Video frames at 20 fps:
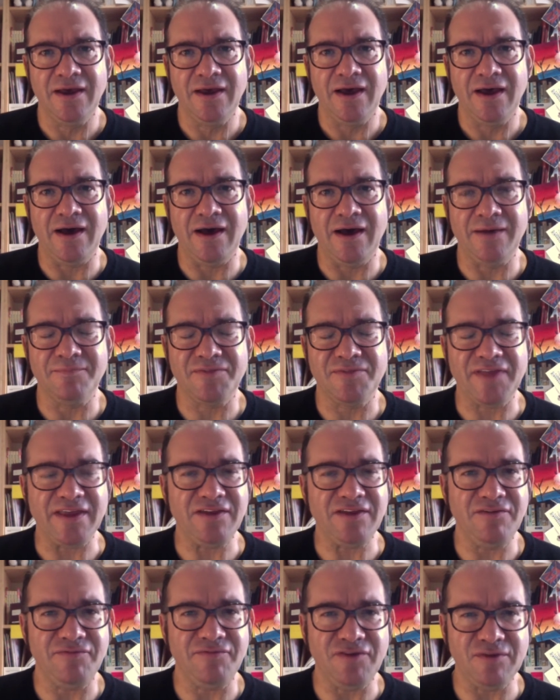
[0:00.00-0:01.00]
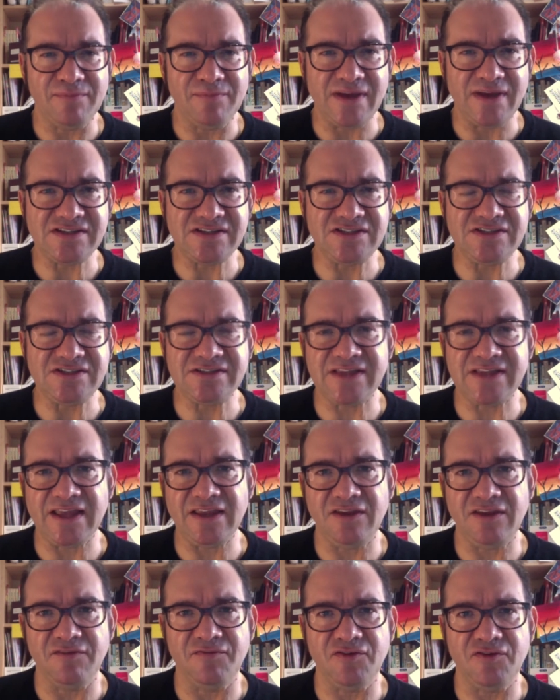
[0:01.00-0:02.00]
thank you for your messages.
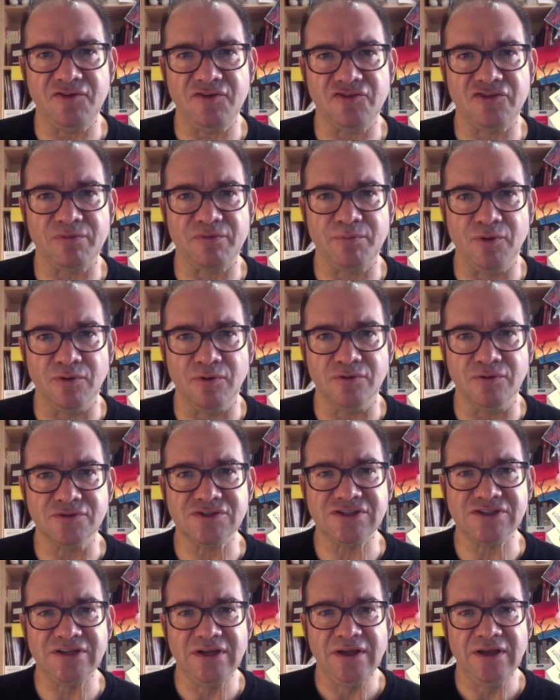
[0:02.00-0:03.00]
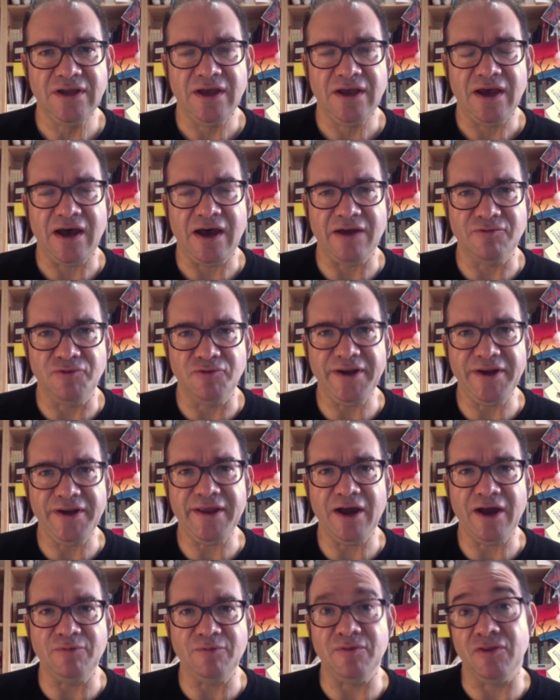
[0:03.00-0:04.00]
Thank you for your support. I really
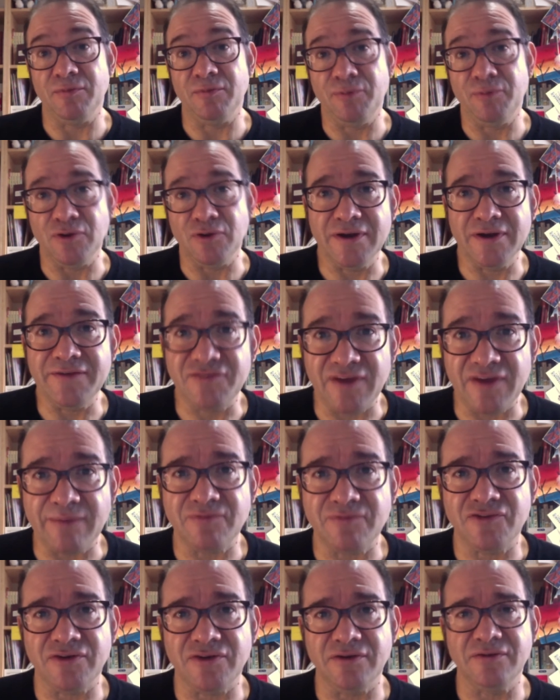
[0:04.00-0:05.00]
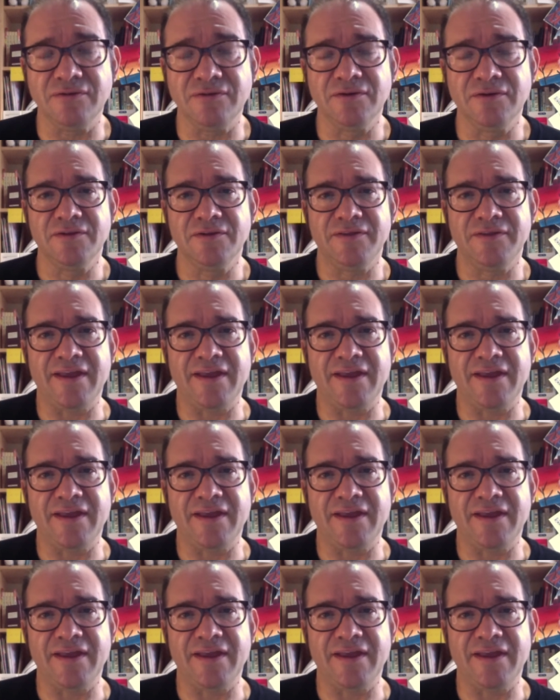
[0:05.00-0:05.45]
hope that the book lives up to the